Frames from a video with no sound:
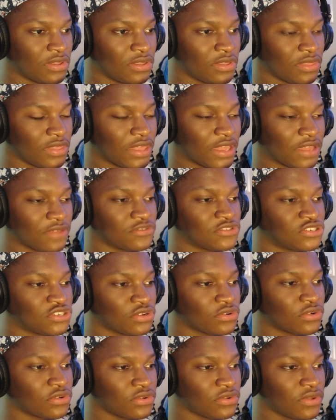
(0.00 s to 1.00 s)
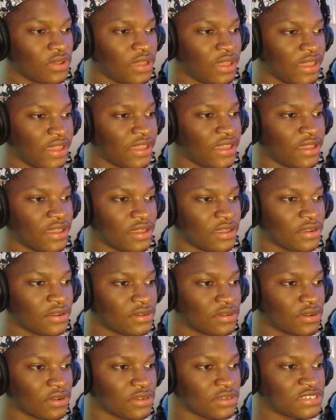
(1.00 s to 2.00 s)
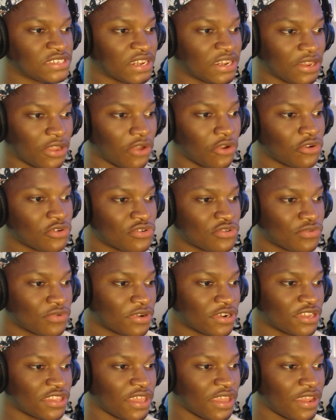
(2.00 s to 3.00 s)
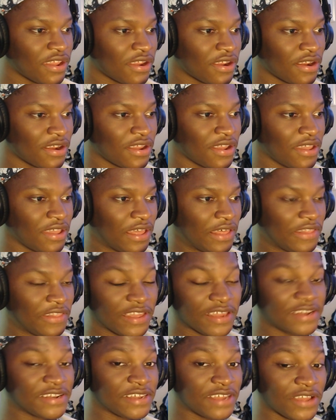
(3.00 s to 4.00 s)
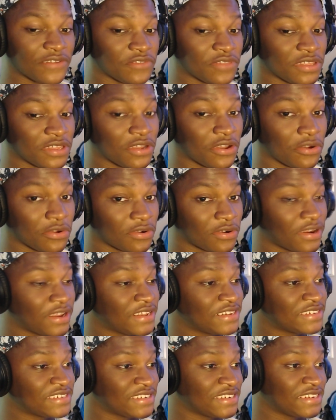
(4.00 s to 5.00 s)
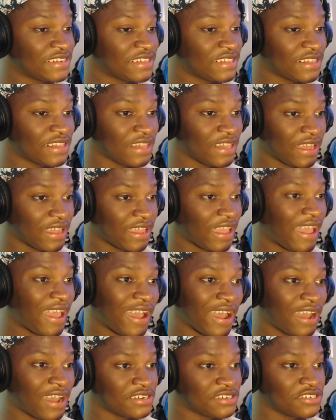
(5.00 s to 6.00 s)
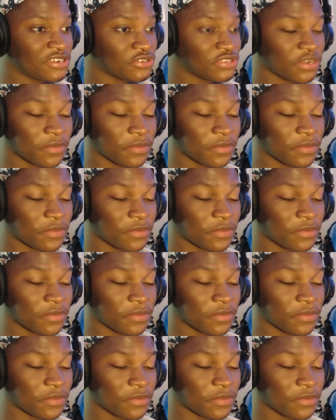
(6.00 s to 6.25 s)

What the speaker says: Like, if Suru and Sengoku were there, they'd definitely go crazy, like, at Hachinosu.